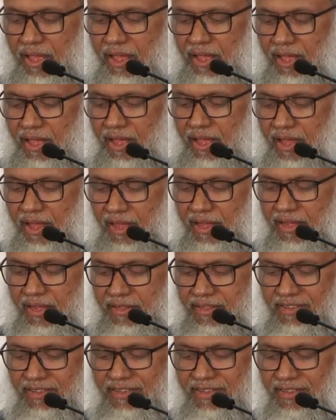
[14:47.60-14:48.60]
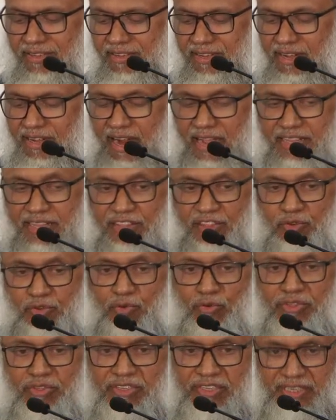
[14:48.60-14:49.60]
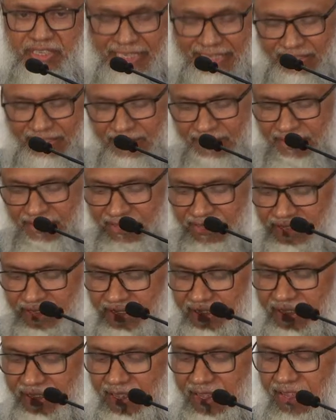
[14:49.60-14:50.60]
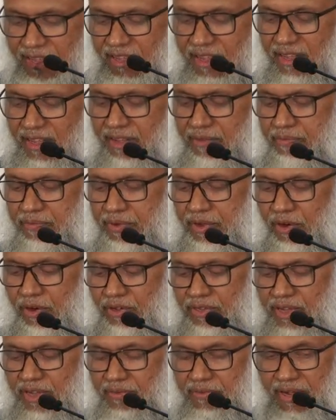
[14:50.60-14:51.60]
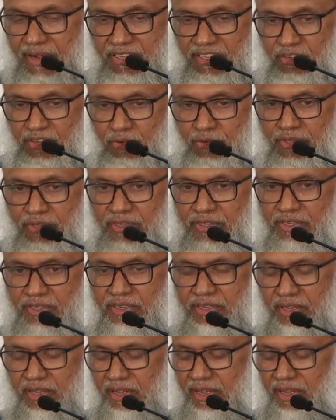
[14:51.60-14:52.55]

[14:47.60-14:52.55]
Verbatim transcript: uh, This is a hadith Qudsi because of hadith Qudsi